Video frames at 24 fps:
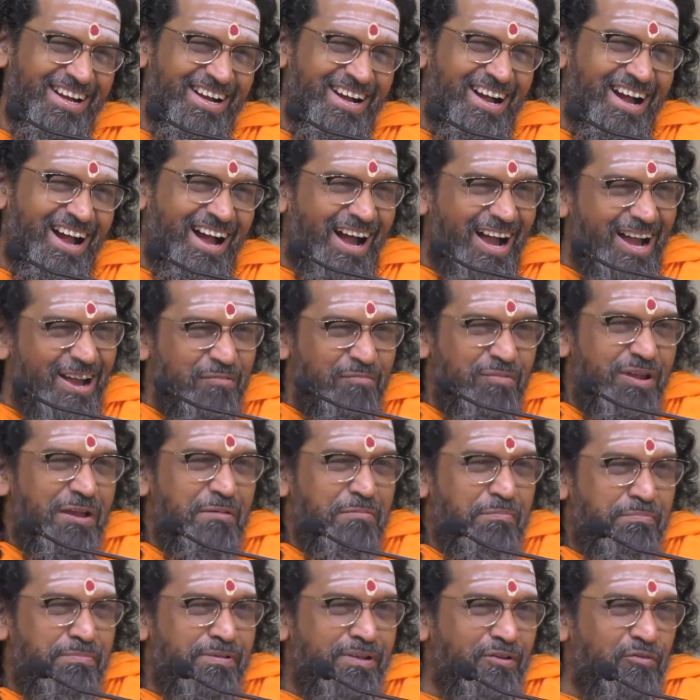I am
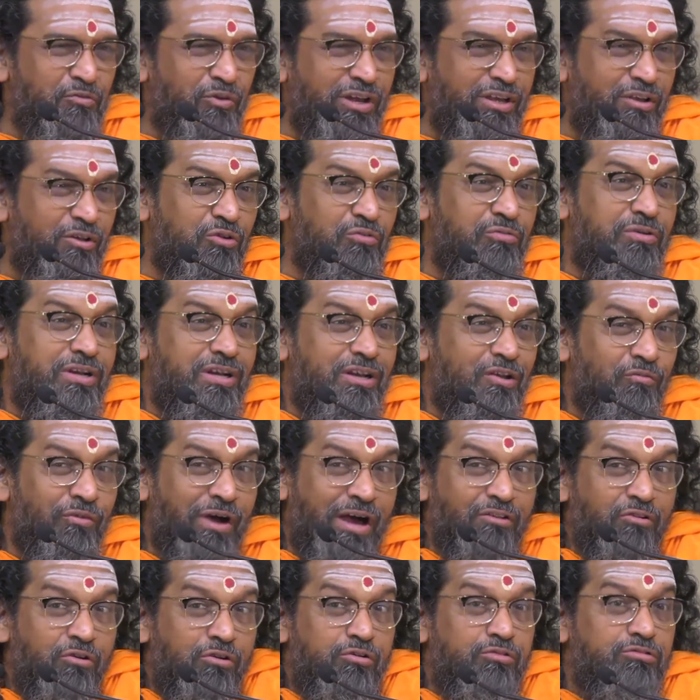happy. Why are you worried?
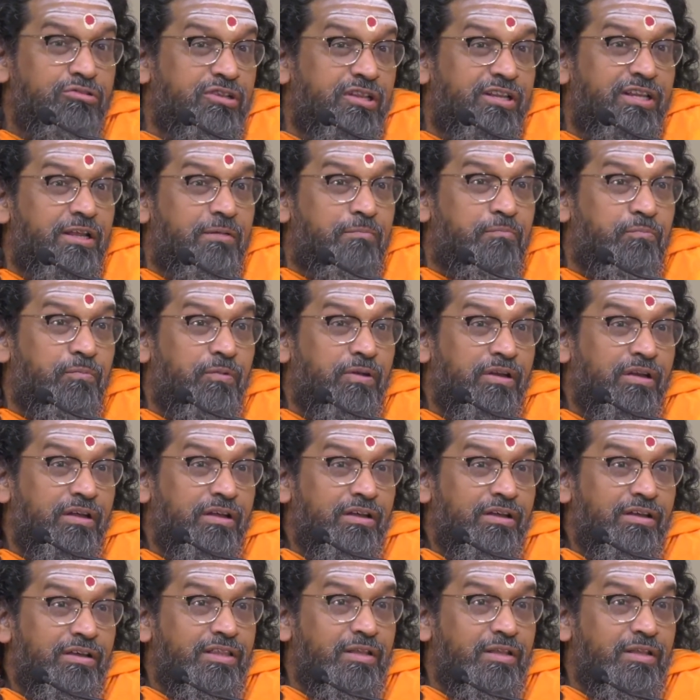Why don't you sleep in the